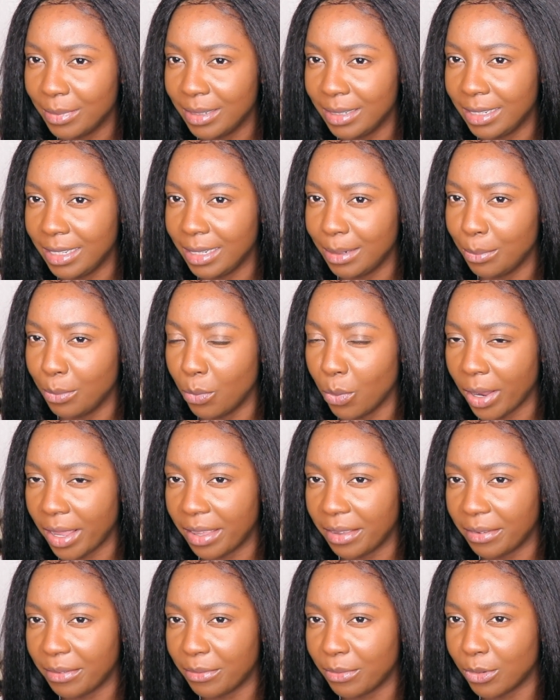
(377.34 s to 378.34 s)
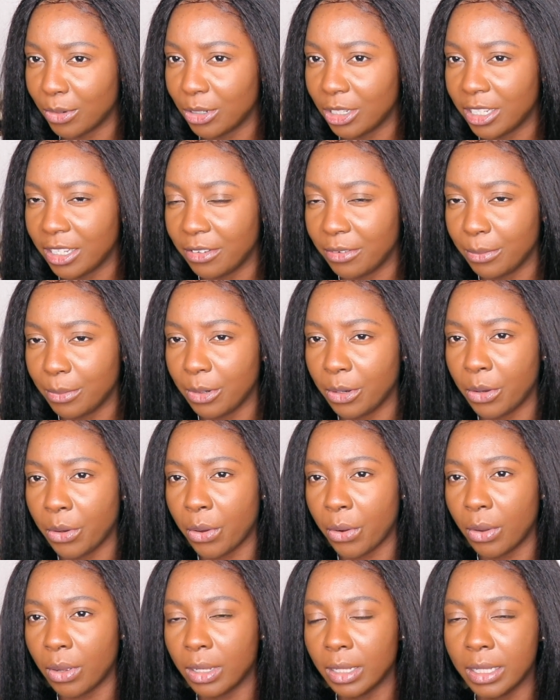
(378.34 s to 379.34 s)
deep wave or deep
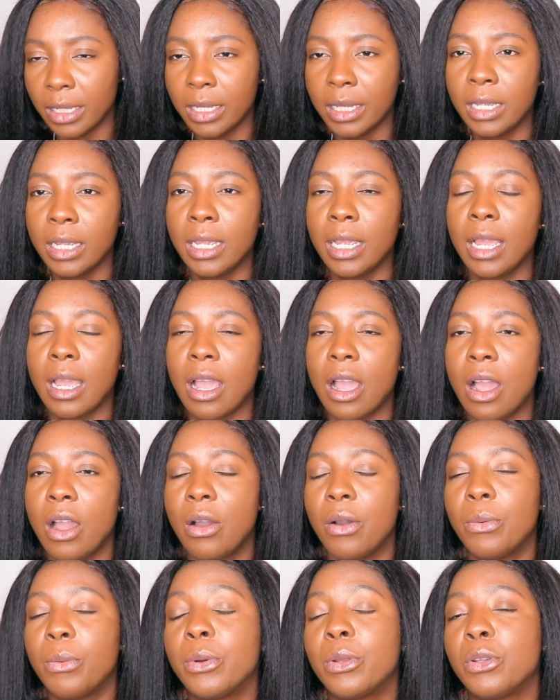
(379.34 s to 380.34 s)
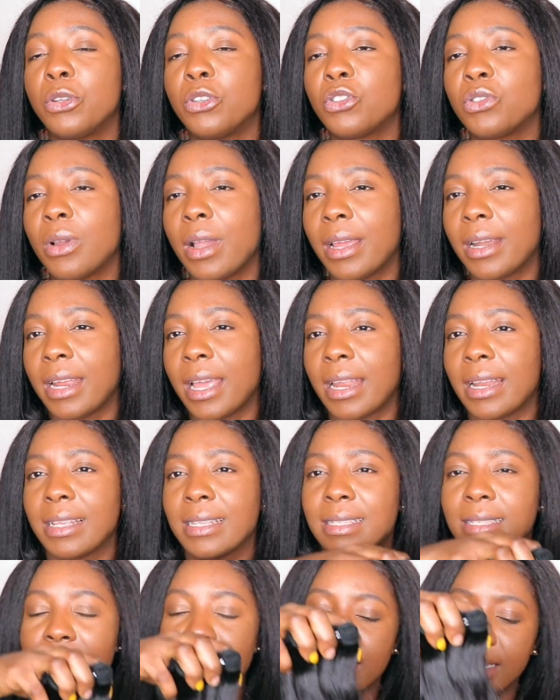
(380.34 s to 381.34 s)
curly. I want to try that
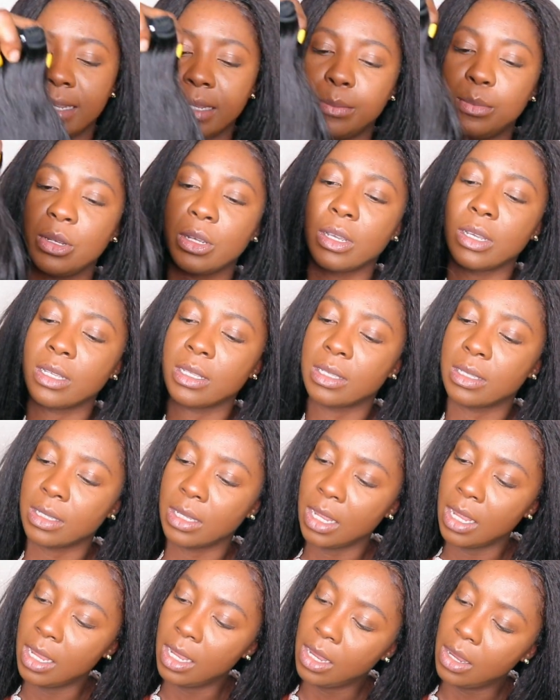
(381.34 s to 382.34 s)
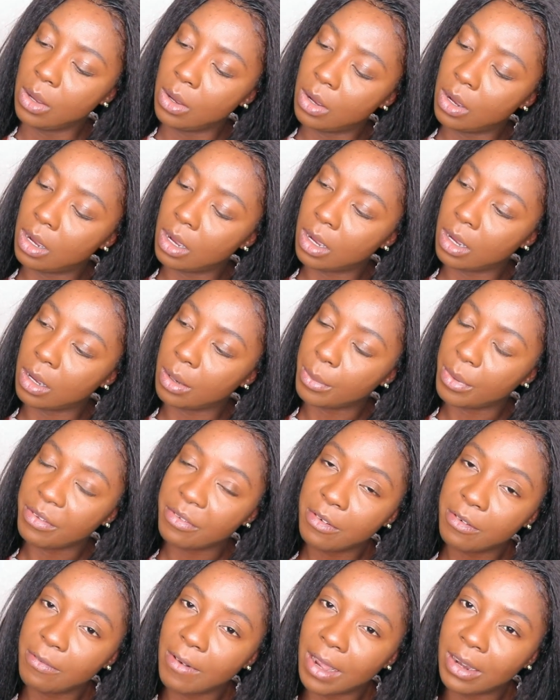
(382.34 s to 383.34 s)
and see, because
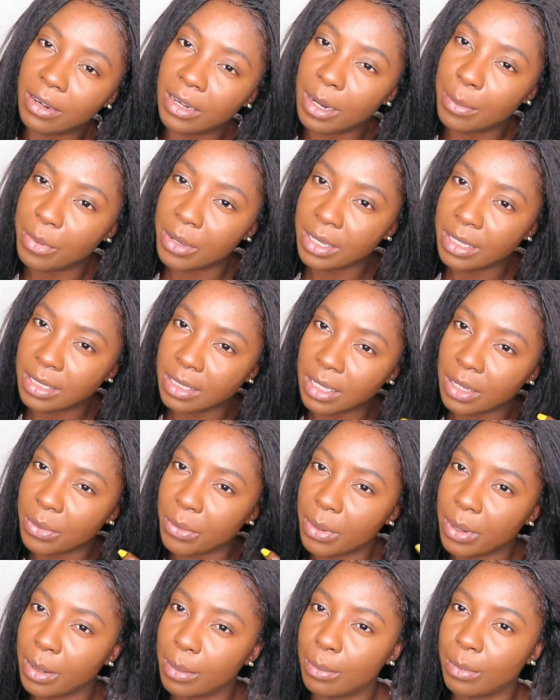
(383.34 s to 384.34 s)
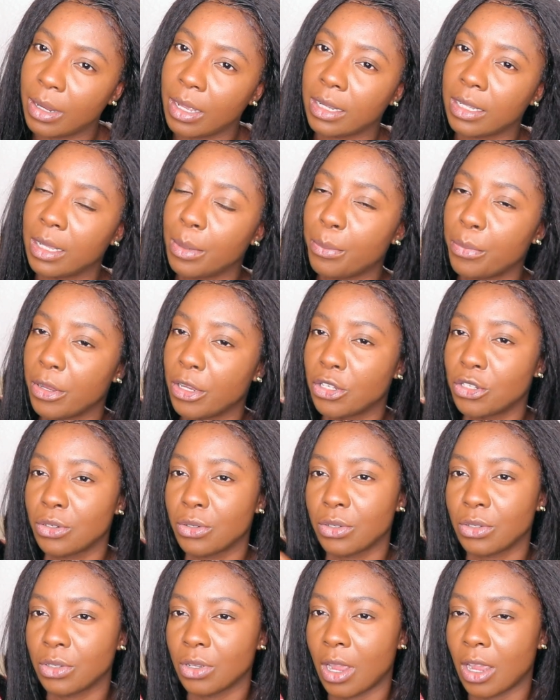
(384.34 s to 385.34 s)
if you follow them on Instagram, like the
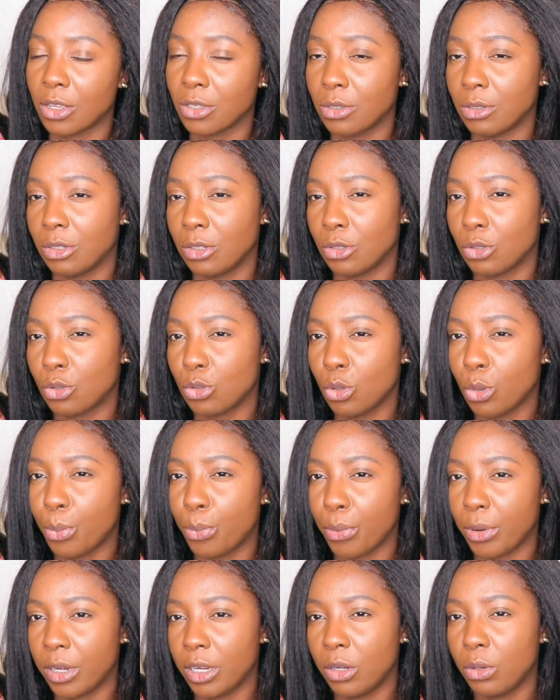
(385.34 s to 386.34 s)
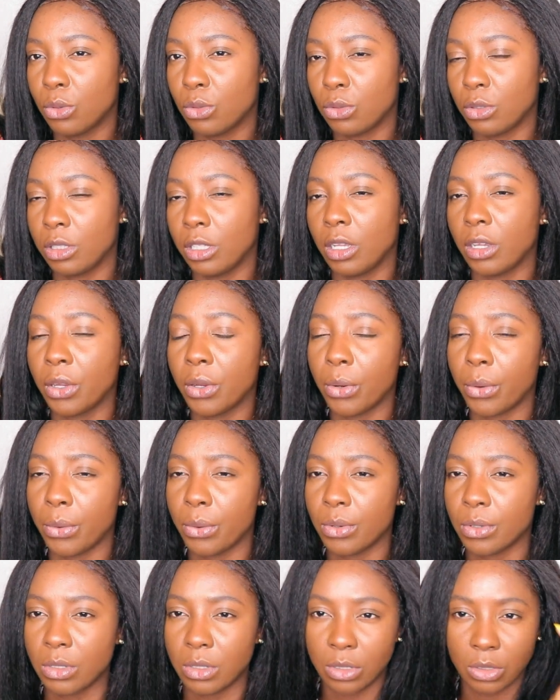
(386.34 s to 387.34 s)
pictures are just so pretty. The
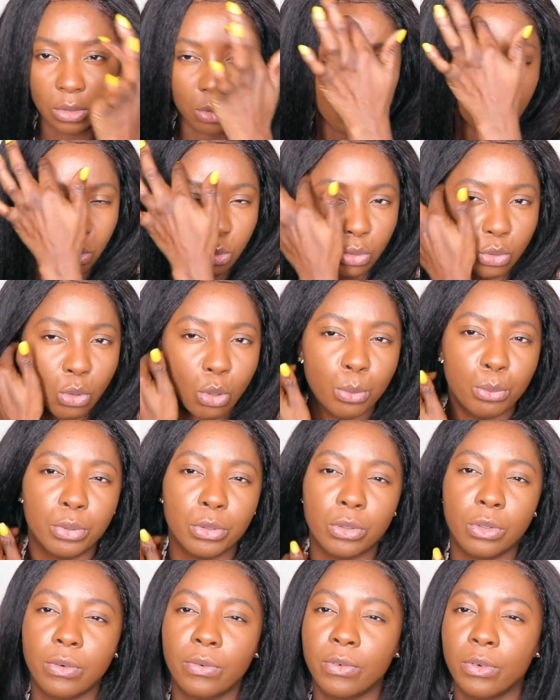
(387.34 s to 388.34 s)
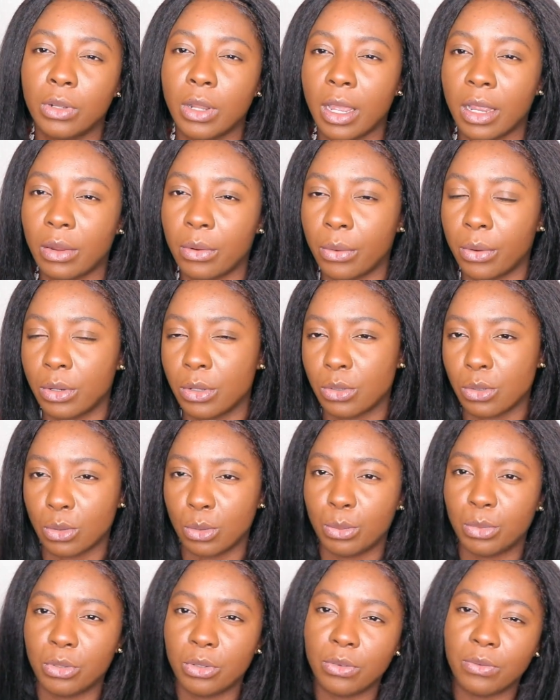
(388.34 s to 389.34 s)
curls is so beautiful. That curl is
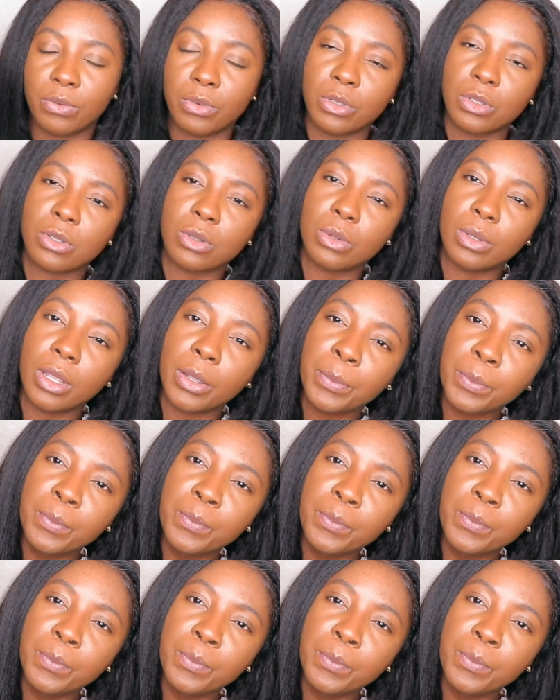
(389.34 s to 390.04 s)
so beautiful. So yeah,